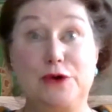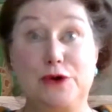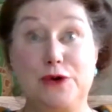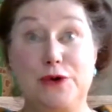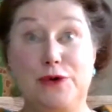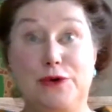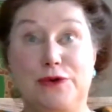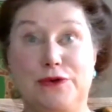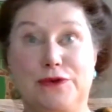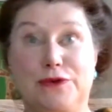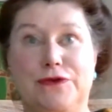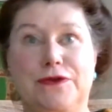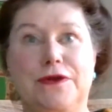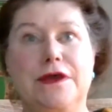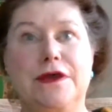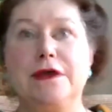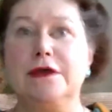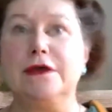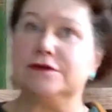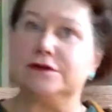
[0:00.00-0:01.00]
your courts.
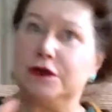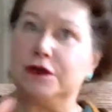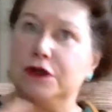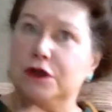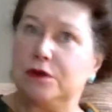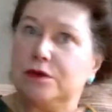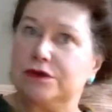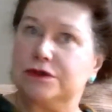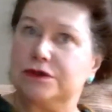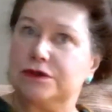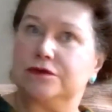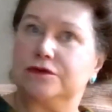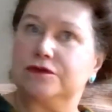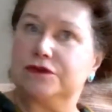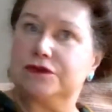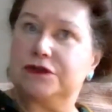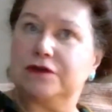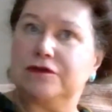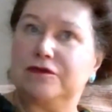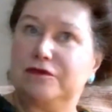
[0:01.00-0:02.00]
So you were sort of
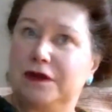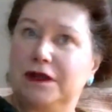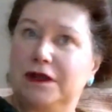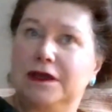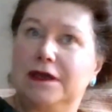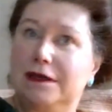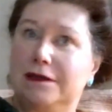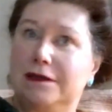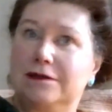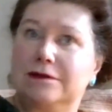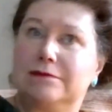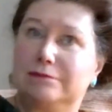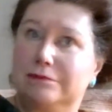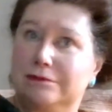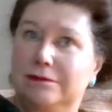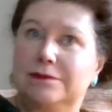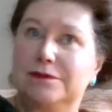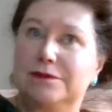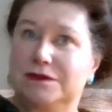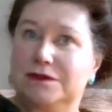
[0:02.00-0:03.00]
shuffling it,
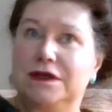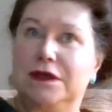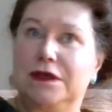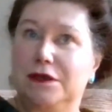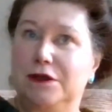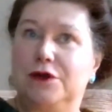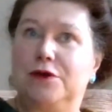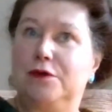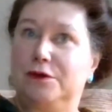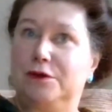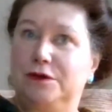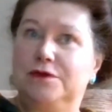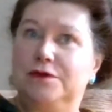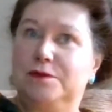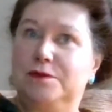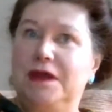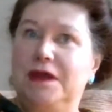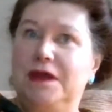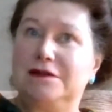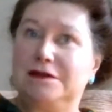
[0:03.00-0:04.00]
it
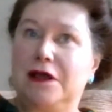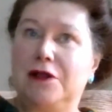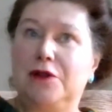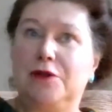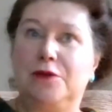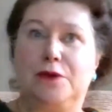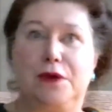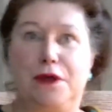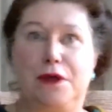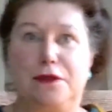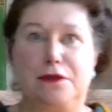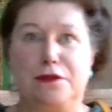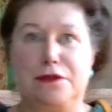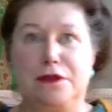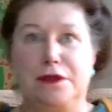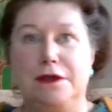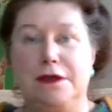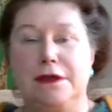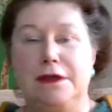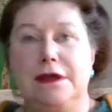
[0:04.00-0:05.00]
was being dealt with,
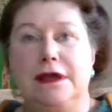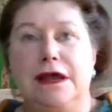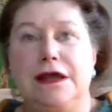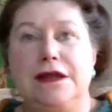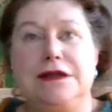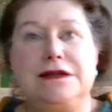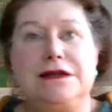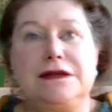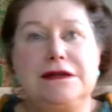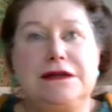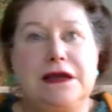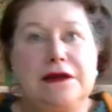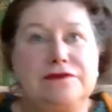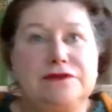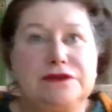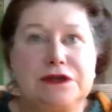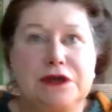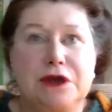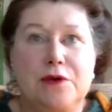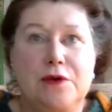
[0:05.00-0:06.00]
and you didn't have
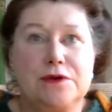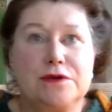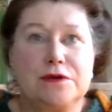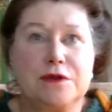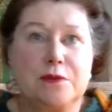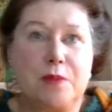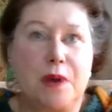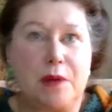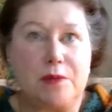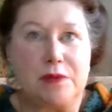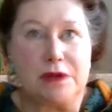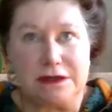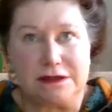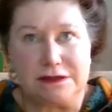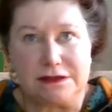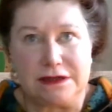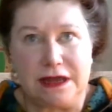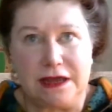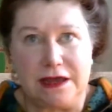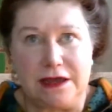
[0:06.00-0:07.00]
to go onto the
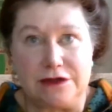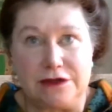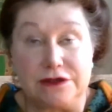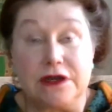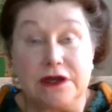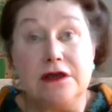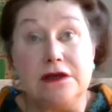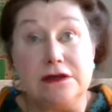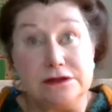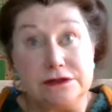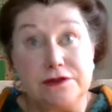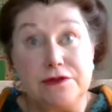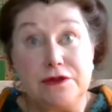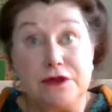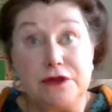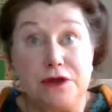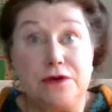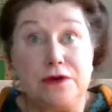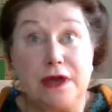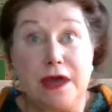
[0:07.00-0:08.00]
public stage. So
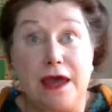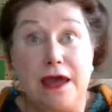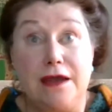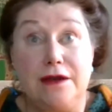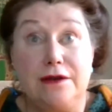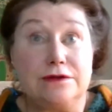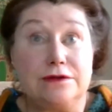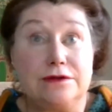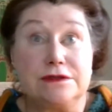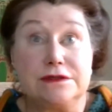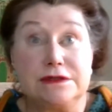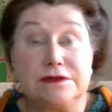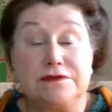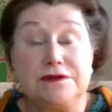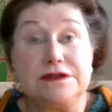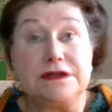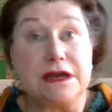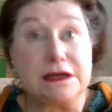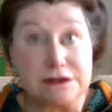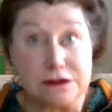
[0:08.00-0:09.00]
the UK looked as
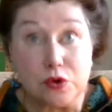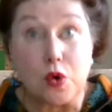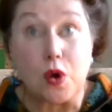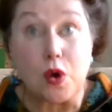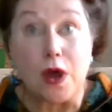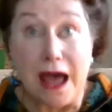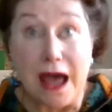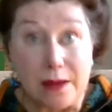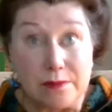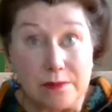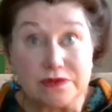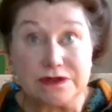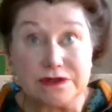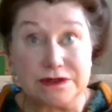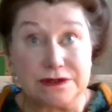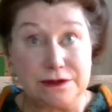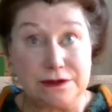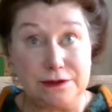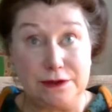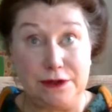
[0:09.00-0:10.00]
if it had an
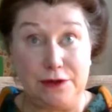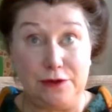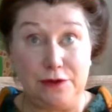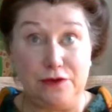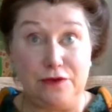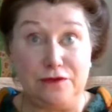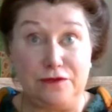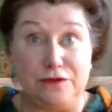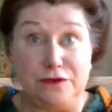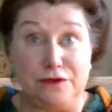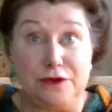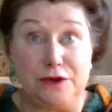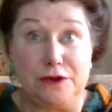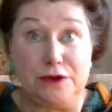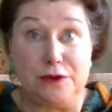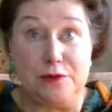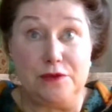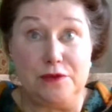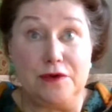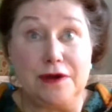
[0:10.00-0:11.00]
absolutely awful
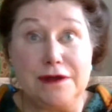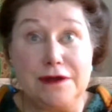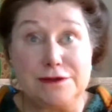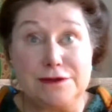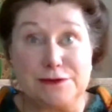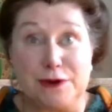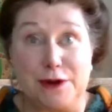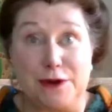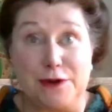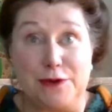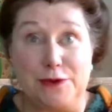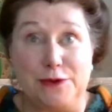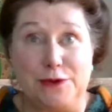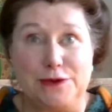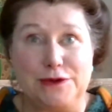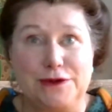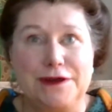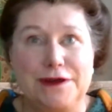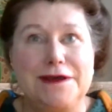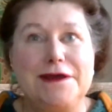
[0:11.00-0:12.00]
human rights
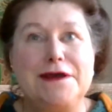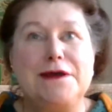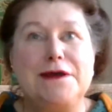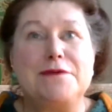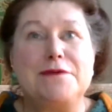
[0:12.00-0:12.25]
record